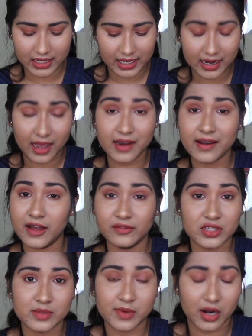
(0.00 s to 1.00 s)
Again, I love
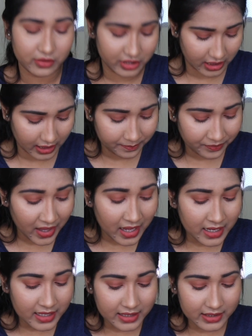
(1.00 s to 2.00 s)
this brown shade.
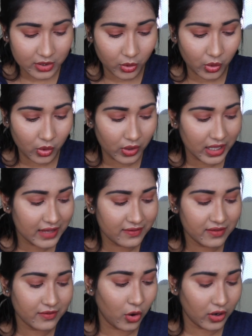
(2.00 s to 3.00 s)
So
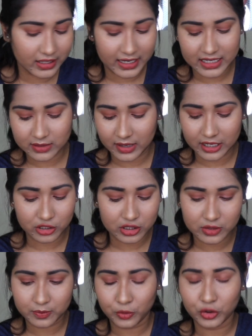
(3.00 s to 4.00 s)
even on days when I
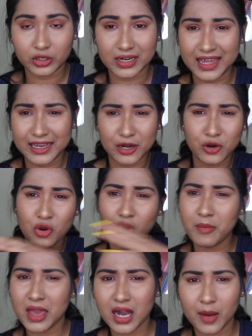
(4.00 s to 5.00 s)
just put like no
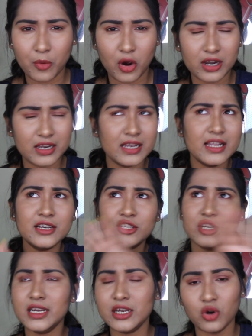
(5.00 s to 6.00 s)
makeup on,
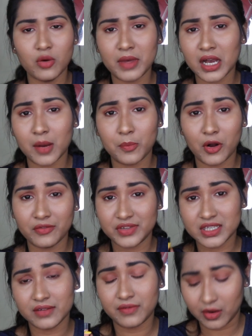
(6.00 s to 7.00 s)
literally no makeup on,
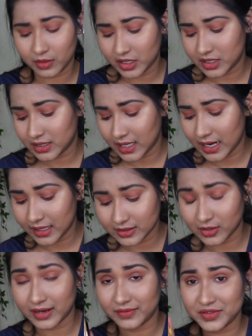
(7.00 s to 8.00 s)
this is the foundation that,
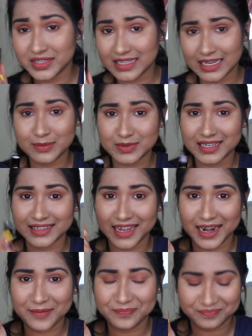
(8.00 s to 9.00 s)
sorry, this is the lipstick
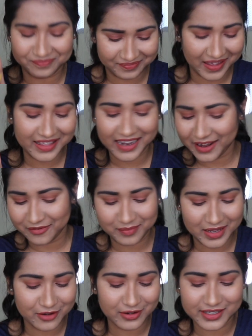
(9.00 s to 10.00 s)
that I've
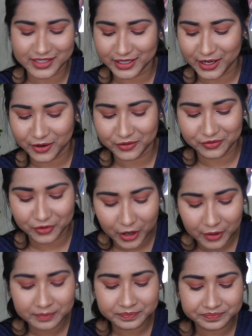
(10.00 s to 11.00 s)
been reaching out
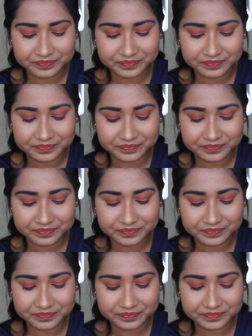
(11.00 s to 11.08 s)
for.